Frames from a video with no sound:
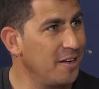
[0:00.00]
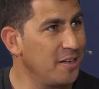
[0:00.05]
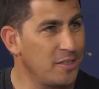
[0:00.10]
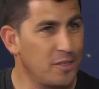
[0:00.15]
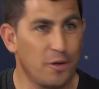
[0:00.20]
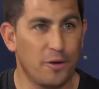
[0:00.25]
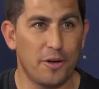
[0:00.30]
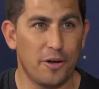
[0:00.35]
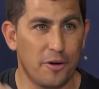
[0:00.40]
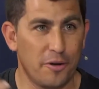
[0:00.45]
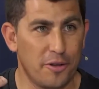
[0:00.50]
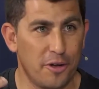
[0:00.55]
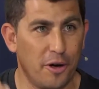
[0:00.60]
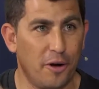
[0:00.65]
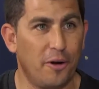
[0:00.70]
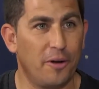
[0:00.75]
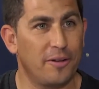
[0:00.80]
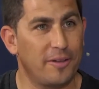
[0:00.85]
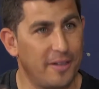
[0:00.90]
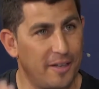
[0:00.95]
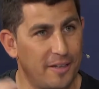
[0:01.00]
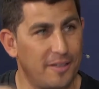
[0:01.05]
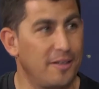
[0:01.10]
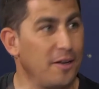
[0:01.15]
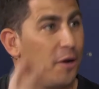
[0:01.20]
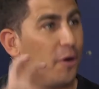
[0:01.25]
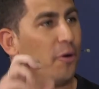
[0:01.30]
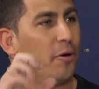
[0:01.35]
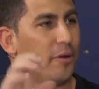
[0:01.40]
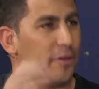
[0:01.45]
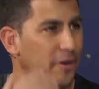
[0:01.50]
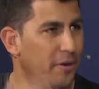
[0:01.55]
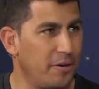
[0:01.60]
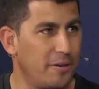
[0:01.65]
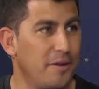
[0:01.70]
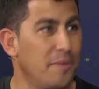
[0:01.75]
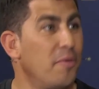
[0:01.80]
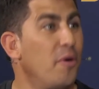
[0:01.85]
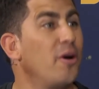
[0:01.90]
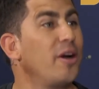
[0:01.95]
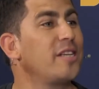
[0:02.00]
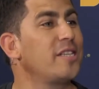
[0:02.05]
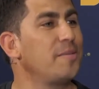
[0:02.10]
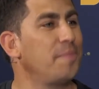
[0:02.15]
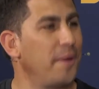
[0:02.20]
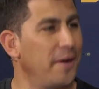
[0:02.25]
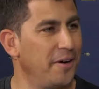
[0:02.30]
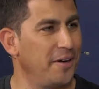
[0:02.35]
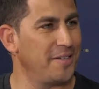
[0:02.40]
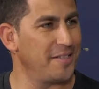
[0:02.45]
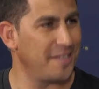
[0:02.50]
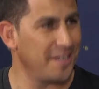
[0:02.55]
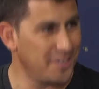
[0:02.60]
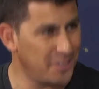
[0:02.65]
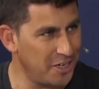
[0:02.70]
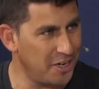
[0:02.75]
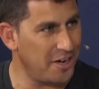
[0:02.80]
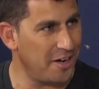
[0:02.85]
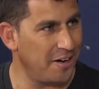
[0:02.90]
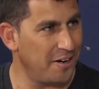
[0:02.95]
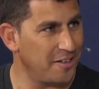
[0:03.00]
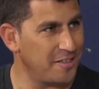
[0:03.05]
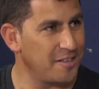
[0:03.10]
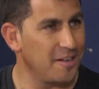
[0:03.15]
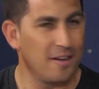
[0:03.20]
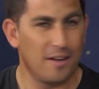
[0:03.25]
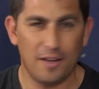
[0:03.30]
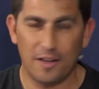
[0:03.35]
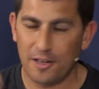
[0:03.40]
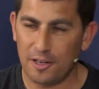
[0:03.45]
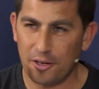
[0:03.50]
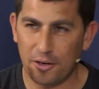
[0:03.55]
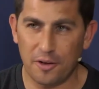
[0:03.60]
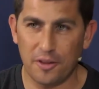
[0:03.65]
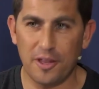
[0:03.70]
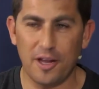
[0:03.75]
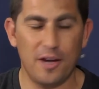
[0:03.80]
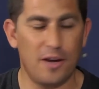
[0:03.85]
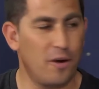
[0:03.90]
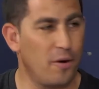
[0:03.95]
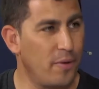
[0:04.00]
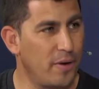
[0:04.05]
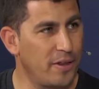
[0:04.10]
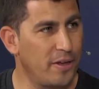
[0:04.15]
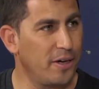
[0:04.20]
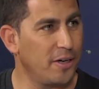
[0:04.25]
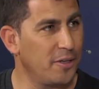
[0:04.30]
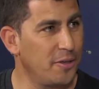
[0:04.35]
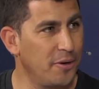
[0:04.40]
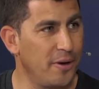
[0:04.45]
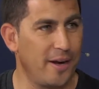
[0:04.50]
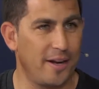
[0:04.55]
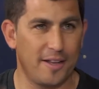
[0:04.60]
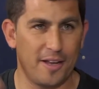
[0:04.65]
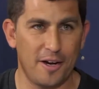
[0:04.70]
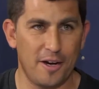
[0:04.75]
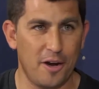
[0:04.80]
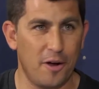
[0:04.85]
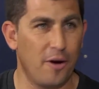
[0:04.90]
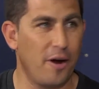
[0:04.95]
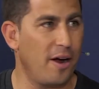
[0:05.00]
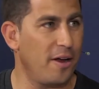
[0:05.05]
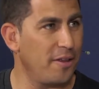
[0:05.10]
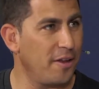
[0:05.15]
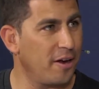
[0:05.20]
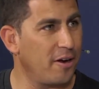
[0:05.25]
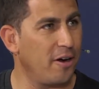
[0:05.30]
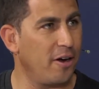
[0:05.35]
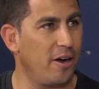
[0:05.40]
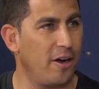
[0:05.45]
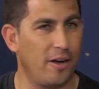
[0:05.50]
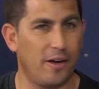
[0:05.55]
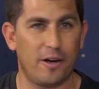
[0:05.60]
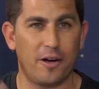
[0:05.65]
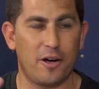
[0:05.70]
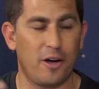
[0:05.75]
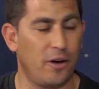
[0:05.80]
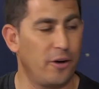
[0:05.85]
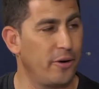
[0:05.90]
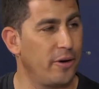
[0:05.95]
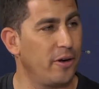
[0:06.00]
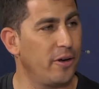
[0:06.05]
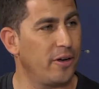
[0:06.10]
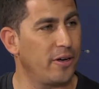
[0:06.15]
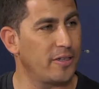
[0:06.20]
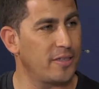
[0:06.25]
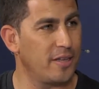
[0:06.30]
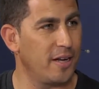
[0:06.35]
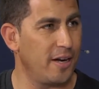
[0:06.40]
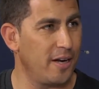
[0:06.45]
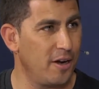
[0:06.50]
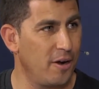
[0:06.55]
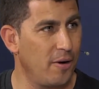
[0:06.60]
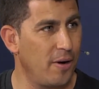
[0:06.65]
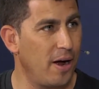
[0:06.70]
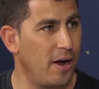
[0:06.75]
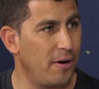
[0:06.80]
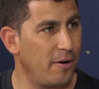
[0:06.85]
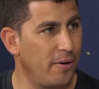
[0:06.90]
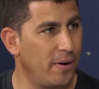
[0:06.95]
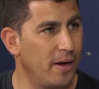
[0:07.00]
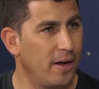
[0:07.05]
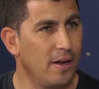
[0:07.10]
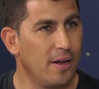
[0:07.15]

So you know the, all the, the older or the more experienced engineers you know, they know what they're doing, they know how their co code looks, they know how